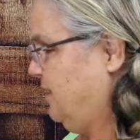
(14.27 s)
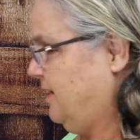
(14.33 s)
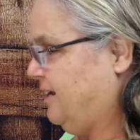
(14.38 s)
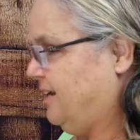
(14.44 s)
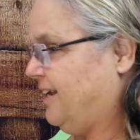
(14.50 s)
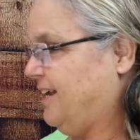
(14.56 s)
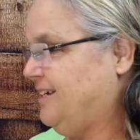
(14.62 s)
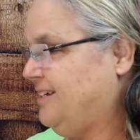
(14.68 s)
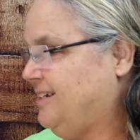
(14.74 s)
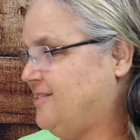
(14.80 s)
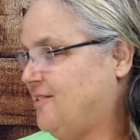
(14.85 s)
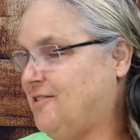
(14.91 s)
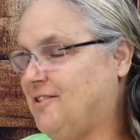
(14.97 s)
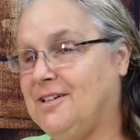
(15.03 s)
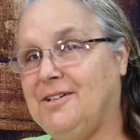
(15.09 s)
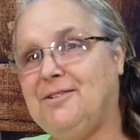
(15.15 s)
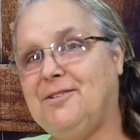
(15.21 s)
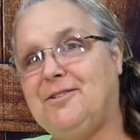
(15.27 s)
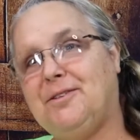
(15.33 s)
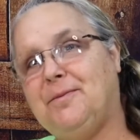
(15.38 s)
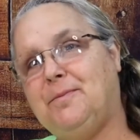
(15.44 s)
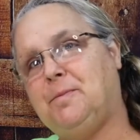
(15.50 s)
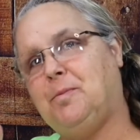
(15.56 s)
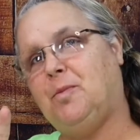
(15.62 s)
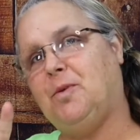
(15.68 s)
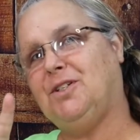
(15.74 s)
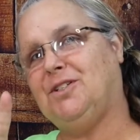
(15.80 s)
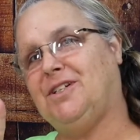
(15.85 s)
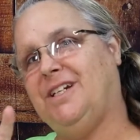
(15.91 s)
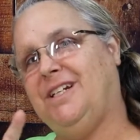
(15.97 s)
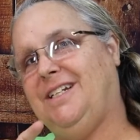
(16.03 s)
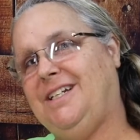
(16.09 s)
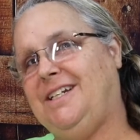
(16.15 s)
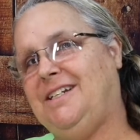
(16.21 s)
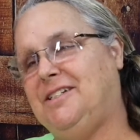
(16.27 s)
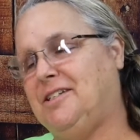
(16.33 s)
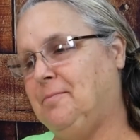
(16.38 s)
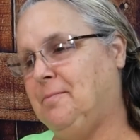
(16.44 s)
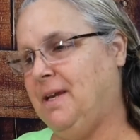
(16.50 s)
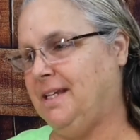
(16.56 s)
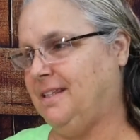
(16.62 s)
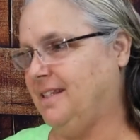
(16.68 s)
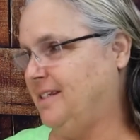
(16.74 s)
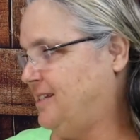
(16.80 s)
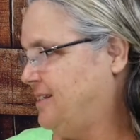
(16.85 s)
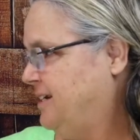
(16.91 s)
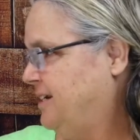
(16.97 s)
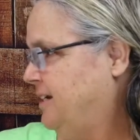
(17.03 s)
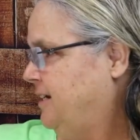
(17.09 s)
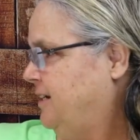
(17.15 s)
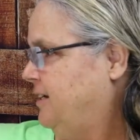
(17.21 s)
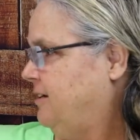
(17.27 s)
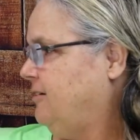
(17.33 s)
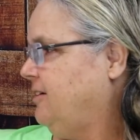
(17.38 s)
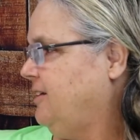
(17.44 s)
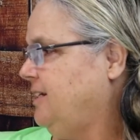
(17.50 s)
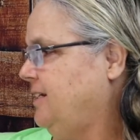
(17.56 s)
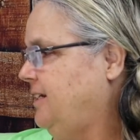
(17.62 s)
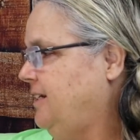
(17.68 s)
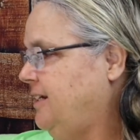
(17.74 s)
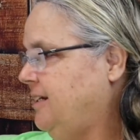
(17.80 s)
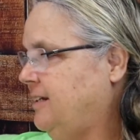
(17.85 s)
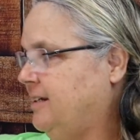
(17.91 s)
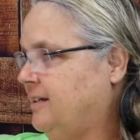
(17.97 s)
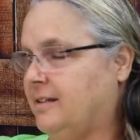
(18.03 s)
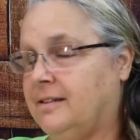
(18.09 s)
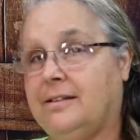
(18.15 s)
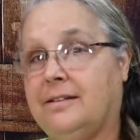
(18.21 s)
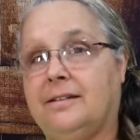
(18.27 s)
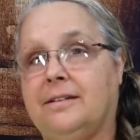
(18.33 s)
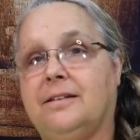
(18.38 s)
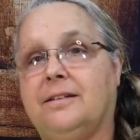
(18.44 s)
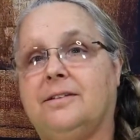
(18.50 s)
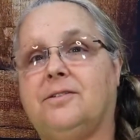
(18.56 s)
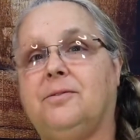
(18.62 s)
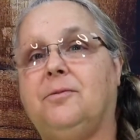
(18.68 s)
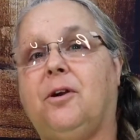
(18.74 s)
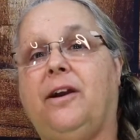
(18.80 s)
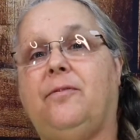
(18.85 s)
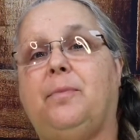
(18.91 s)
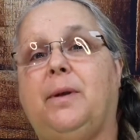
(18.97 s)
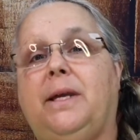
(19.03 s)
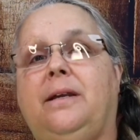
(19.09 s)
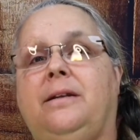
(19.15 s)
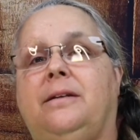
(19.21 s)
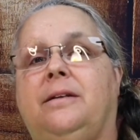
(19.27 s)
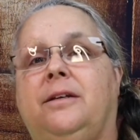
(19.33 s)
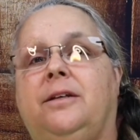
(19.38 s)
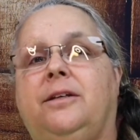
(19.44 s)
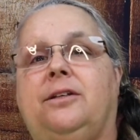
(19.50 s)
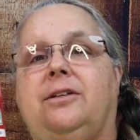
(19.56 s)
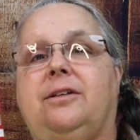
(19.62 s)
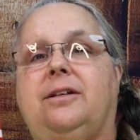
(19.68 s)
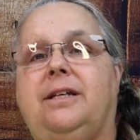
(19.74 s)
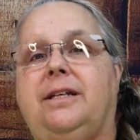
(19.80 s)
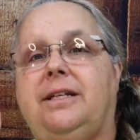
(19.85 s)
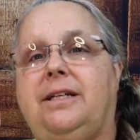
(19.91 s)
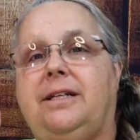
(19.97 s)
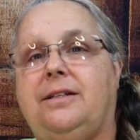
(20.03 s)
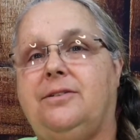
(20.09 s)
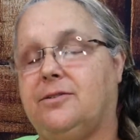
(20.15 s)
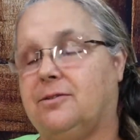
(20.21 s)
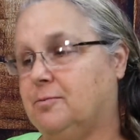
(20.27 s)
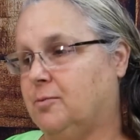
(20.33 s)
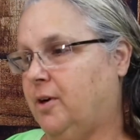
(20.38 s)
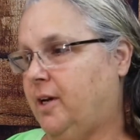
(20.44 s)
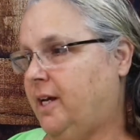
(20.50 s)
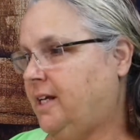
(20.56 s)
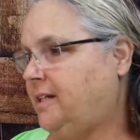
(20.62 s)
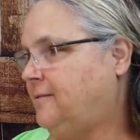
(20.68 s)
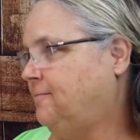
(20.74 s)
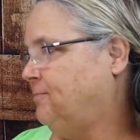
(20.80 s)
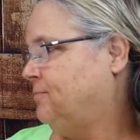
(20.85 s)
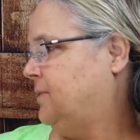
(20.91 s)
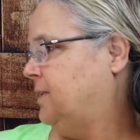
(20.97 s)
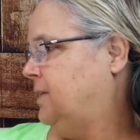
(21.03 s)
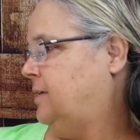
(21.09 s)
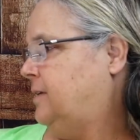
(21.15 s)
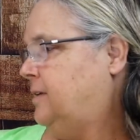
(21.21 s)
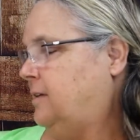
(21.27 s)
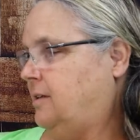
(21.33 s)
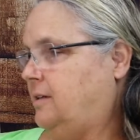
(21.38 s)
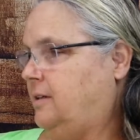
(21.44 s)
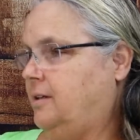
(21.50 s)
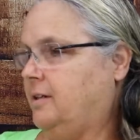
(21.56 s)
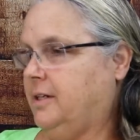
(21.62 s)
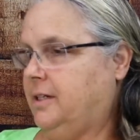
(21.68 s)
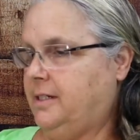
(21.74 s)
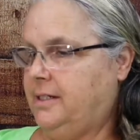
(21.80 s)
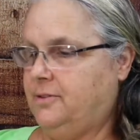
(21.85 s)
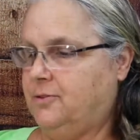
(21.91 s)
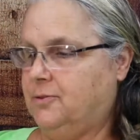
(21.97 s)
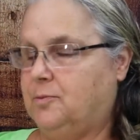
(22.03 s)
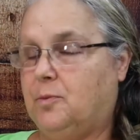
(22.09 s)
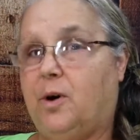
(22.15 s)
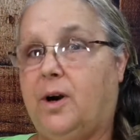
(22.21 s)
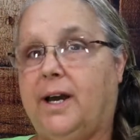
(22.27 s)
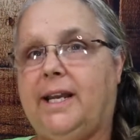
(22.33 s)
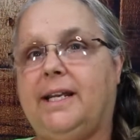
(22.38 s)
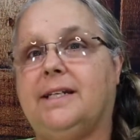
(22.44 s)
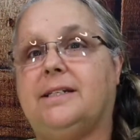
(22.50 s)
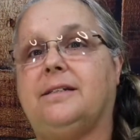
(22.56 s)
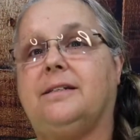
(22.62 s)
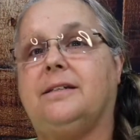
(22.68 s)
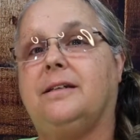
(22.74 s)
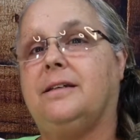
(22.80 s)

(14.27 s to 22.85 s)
Okay, so here's what you're going to need to make this. You're going to need some craft paint, you're going to need some red, you're going to need some white,